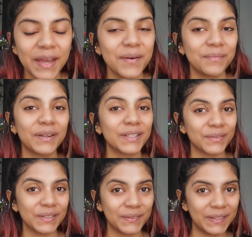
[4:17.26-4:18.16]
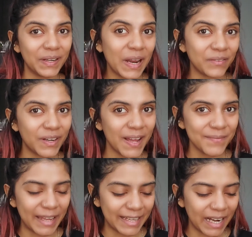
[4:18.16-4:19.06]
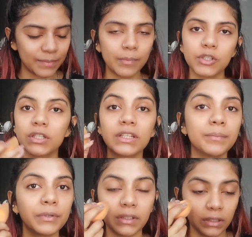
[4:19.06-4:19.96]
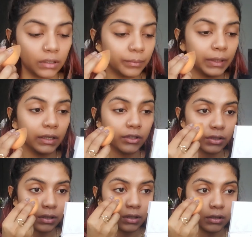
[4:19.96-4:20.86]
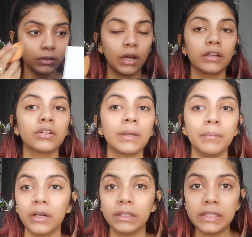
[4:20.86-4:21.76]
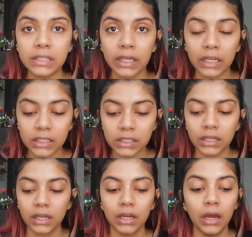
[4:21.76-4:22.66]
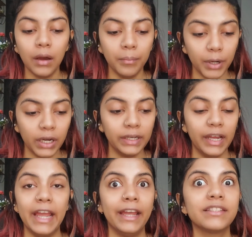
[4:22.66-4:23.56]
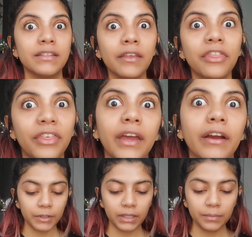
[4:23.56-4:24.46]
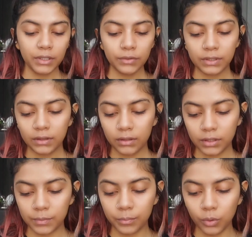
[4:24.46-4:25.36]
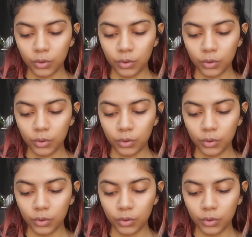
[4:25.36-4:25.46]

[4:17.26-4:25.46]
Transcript: But as we're doing an everyday makeup, I'm just gonna put a little bit, just a little dot. You can barely see it, but it's there. I'm gonna be using this Born